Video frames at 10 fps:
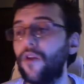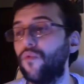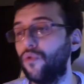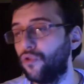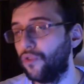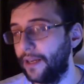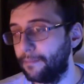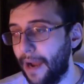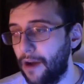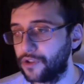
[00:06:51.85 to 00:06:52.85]
Rool,
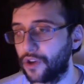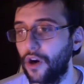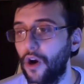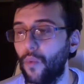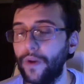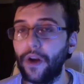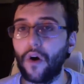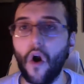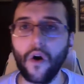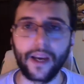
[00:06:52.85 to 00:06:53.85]
and Bowser, when they
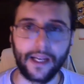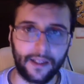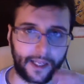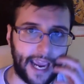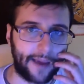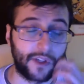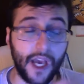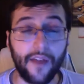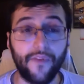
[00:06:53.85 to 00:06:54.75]
are in the games,